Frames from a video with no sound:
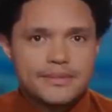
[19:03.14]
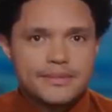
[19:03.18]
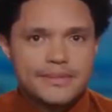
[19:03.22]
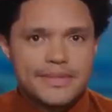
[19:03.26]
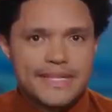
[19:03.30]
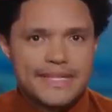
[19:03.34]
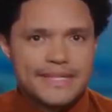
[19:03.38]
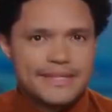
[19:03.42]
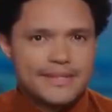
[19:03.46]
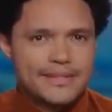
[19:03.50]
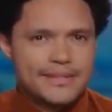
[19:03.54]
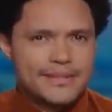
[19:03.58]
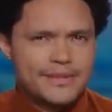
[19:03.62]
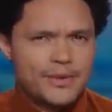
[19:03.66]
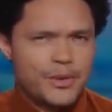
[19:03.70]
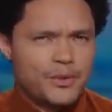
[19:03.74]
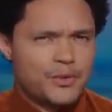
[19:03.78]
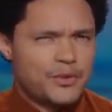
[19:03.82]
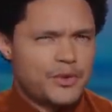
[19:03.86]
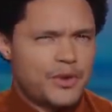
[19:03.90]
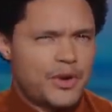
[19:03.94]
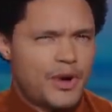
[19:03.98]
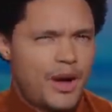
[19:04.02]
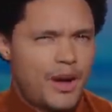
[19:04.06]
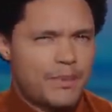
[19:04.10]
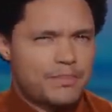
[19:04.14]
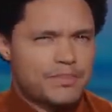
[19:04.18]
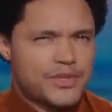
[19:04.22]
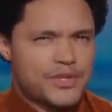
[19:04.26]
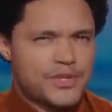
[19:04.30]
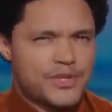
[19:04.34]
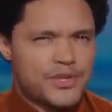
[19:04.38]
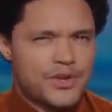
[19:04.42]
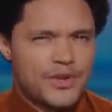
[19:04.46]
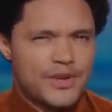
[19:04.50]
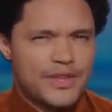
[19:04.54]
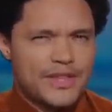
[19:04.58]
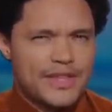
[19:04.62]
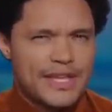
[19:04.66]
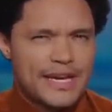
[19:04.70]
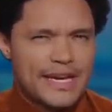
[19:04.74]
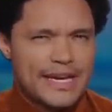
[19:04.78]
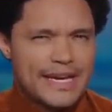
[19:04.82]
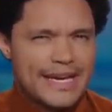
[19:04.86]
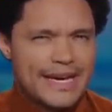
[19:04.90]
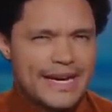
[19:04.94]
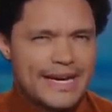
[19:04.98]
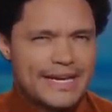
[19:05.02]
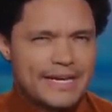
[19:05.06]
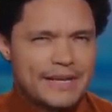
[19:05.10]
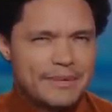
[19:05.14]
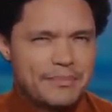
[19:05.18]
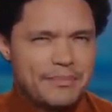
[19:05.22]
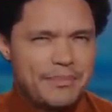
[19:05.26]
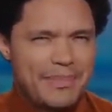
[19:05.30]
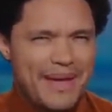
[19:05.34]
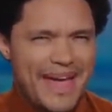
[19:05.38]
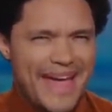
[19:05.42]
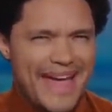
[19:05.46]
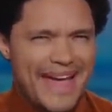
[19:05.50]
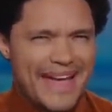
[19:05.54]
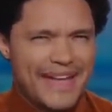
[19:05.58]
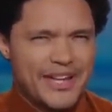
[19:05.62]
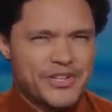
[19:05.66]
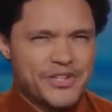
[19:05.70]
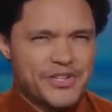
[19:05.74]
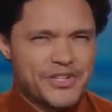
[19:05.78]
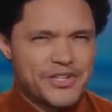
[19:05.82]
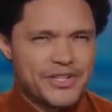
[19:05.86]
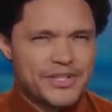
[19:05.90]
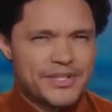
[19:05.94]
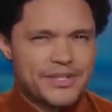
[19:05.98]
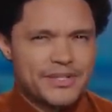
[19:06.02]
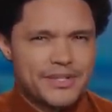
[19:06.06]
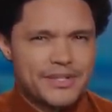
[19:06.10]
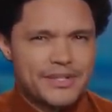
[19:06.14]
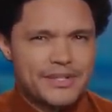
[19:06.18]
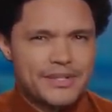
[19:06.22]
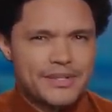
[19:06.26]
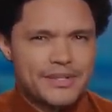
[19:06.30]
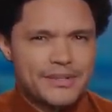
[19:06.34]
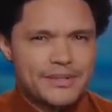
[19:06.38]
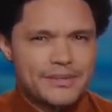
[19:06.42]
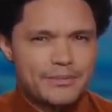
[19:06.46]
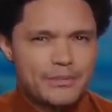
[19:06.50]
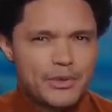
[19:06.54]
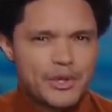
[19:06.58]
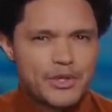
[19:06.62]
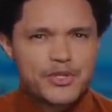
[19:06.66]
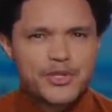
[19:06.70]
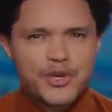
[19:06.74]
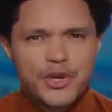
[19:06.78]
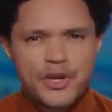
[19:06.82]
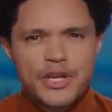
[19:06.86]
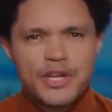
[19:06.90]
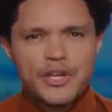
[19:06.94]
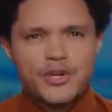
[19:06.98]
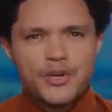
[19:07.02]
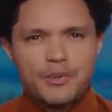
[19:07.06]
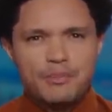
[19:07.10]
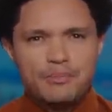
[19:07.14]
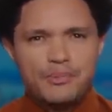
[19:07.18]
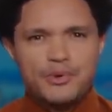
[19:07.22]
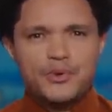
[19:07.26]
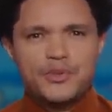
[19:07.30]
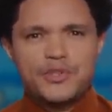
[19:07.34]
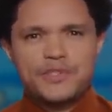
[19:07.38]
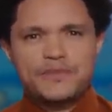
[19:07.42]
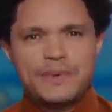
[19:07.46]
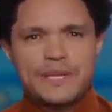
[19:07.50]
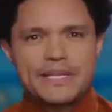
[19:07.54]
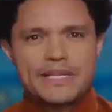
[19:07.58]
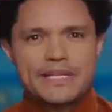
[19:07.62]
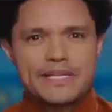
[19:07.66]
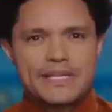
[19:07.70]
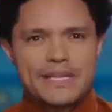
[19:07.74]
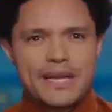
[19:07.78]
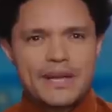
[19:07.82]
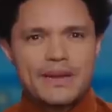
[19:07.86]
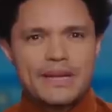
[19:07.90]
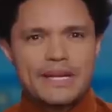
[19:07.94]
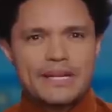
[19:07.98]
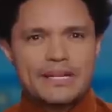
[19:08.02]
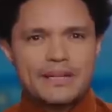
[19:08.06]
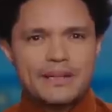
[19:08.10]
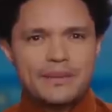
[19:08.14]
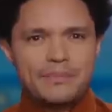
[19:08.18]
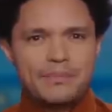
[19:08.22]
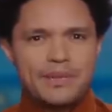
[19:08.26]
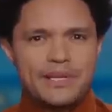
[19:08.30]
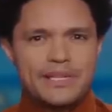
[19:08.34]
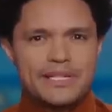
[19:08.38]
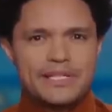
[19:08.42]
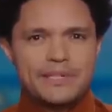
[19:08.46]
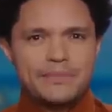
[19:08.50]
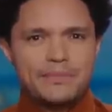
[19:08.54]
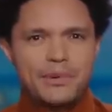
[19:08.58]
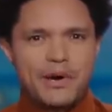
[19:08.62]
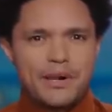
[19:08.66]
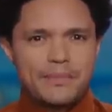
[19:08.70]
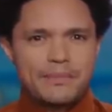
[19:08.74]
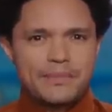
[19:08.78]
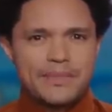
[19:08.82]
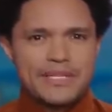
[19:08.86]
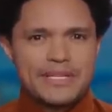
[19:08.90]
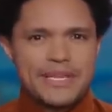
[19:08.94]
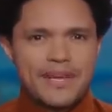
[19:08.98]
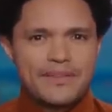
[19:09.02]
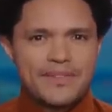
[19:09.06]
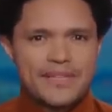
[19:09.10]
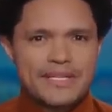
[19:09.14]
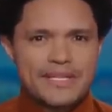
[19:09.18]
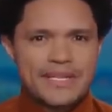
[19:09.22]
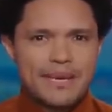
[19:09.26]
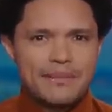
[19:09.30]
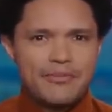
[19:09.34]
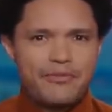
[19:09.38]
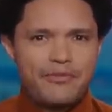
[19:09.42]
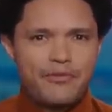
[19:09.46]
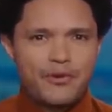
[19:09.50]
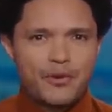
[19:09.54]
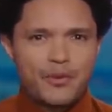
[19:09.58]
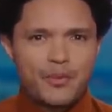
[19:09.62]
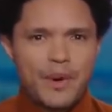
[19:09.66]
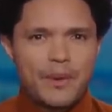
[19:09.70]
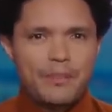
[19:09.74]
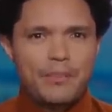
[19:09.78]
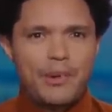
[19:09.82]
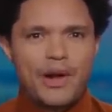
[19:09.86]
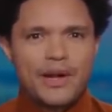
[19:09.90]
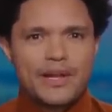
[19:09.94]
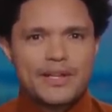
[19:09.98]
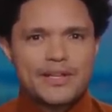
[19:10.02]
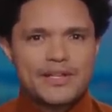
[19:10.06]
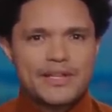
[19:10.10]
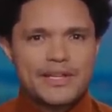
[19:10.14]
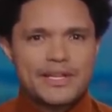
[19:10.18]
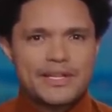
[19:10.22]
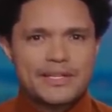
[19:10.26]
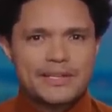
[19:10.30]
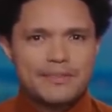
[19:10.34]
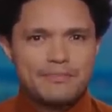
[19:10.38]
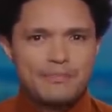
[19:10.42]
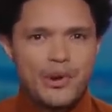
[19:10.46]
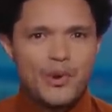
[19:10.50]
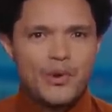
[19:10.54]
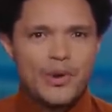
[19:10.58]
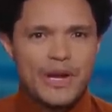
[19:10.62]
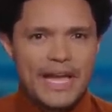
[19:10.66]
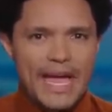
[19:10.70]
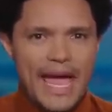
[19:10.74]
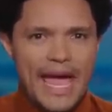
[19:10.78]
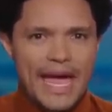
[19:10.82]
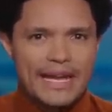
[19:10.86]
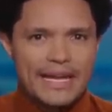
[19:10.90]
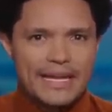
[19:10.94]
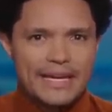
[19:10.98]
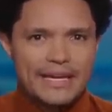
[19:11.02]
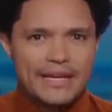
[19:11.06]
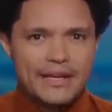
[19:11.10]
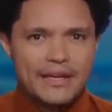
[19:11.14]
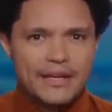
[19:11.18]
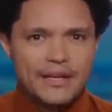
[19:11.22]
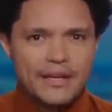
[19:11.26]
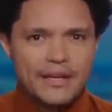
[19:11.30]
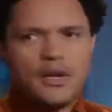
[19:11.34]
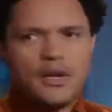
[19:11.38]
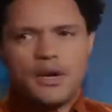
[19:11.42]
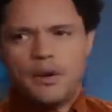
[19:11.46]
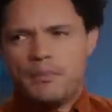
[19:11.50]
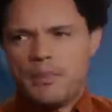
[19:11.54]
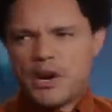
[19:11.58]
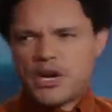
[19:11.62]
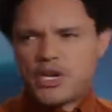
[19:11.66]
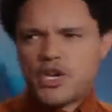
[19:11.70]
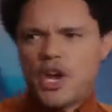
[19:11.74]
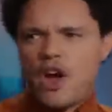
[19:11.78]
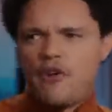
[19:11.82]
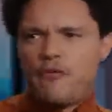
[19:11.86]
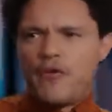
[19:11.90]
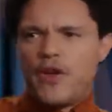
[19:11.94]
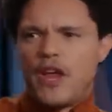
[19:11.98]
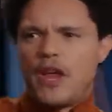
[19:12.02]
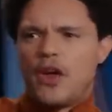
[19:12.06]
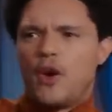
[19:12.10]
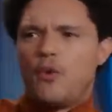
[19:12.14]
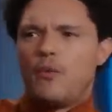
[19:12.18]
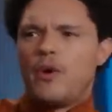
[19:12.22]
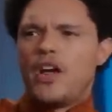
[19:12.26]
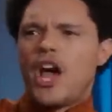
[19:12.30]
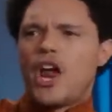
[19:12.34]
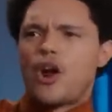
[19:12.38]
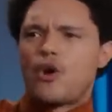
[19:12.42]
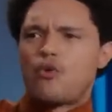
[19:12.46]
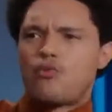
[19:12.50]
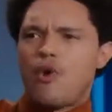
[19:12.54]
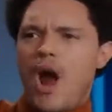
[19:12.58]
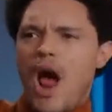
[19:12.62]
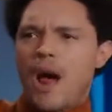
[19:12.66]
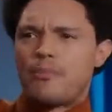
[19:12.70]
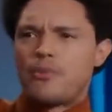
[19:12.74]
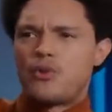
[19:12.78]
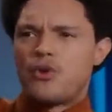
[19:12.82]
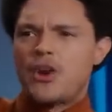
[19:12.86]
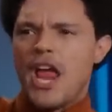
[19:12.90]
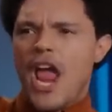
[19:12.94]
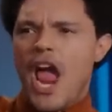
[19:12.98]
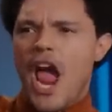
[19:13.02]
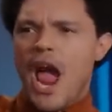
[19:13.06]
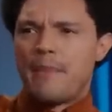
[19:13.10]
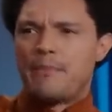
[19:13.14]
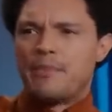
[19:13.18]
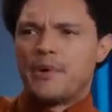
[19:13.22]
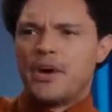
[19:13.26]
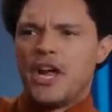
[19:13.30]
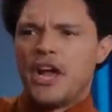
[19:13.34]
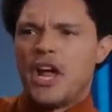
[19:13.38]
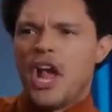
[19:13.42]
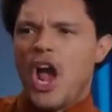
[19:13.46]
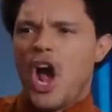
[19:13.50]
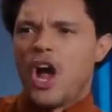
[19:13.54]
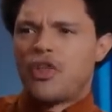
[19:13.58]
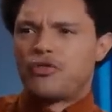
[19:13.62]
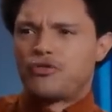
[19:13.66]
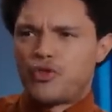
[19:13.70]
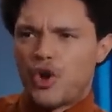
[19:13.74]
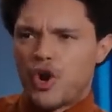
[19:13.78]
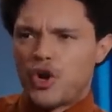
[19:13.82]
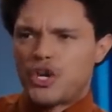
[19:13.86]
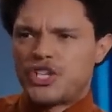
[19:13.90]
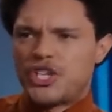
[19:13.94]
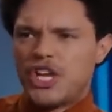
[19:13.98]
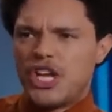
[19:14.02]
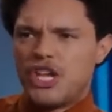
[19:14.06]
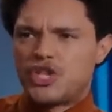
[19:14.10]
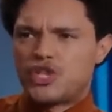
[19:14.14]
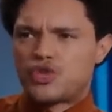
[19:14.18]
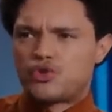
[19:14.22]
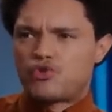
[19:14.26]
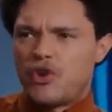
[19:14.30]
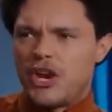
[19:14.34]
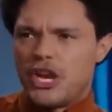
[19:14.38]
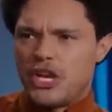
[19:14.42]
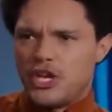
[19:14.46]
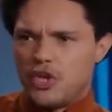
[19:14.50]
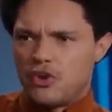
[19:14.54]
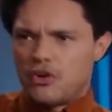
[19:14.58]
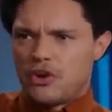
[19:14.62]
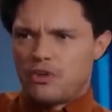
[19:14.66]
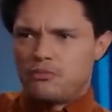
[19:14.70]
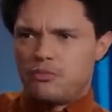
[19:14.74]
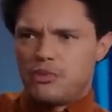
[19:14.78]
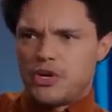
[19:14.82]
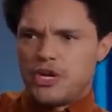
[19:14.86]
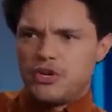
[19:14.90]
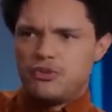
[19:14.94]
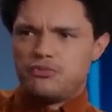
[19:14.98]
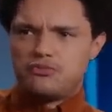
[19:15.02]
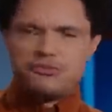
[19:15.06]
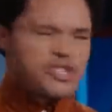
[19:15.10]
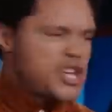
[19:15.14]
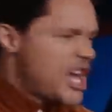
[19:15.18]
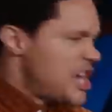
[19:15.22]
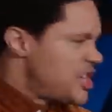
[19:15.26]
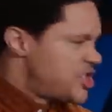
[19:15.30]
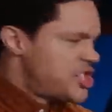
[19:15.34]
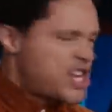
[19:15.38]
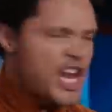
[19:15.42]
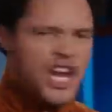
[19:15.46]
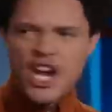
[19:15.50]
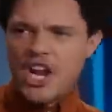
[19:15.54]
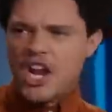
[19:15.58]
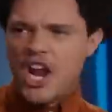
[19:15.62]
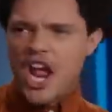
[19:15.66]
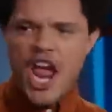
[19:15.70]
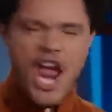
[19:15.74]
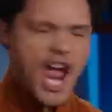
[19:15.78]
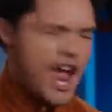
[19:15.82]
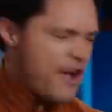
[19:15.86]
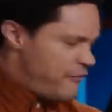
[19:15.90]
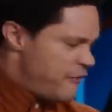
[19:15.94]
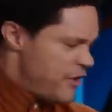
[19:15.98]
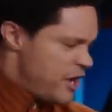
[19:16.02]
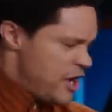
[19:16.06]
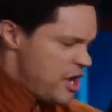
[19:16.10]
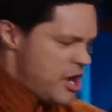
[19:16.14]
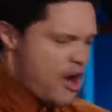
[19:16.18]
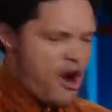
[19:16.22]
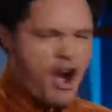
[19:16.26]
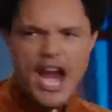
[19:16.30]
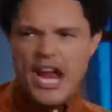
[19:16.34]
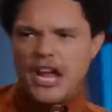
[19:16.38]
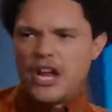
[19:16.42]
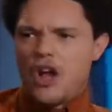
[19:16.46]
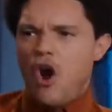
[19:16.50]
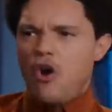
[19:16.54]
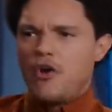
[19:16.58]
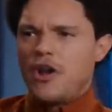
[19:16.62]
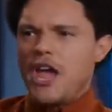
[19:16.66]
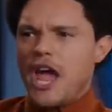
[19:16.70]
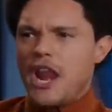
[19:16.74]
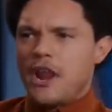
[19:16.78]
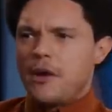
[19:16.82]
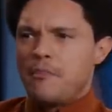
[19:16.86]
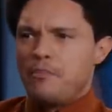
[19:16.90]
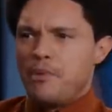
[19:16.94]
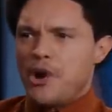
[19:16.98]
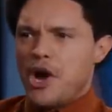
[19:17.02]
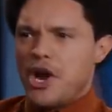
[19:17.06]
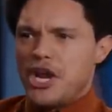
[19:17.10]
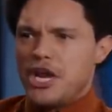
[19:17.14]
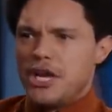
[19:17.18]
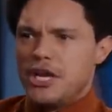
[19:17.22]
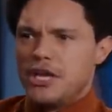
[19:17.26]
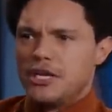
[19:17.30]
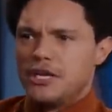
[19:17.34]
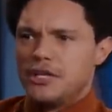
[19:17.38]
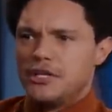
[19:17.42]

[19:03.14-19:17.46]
Wait, don't cops turn in their gun and badge? Because turning in your boots makes it sound like the police departments have the same footwear policy as a bowling alley. McDuffie, we got a robbery happening on 13th Street. You're, what are you, size 10 and a half? All right, go get him, buddy.